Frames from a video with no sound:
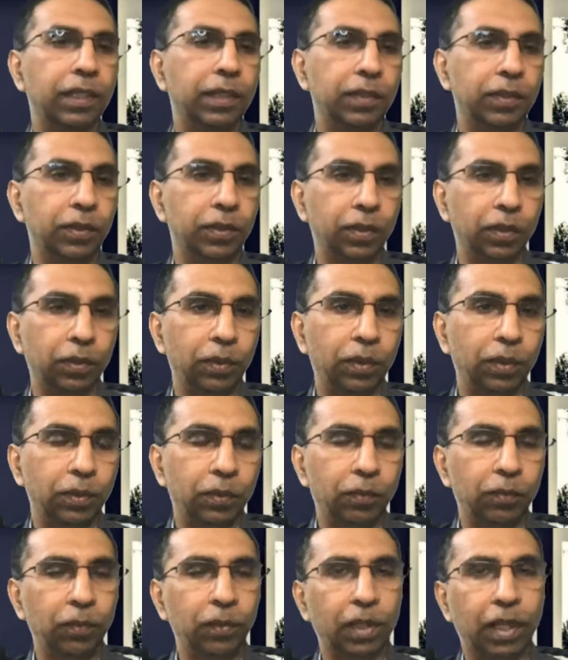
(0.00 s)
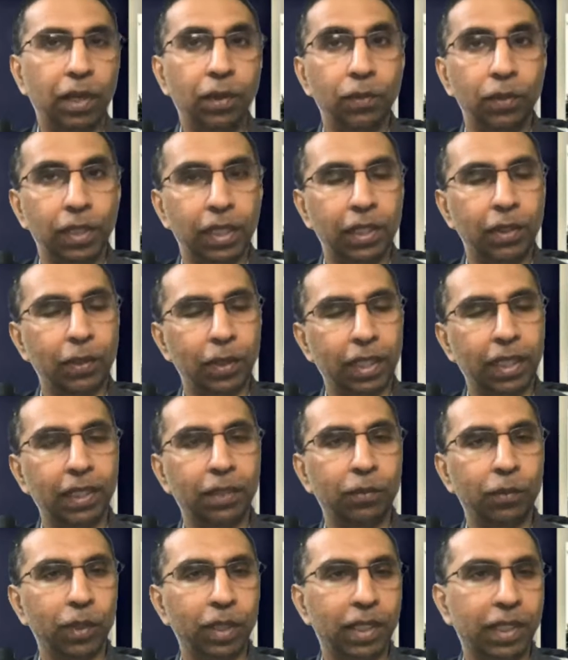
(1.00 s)
So you know how they look at
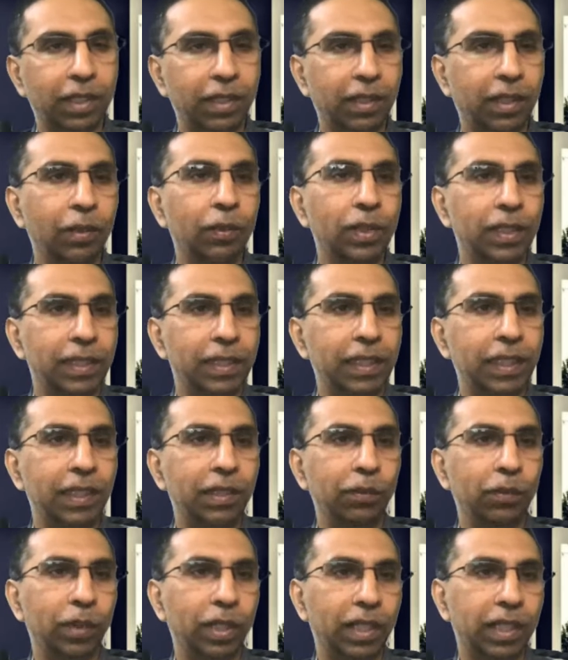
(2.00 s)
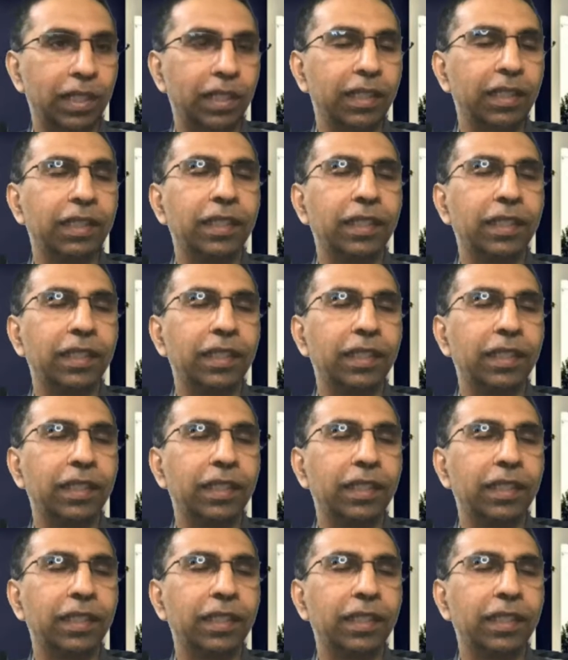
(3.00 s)
the world, how they see the world.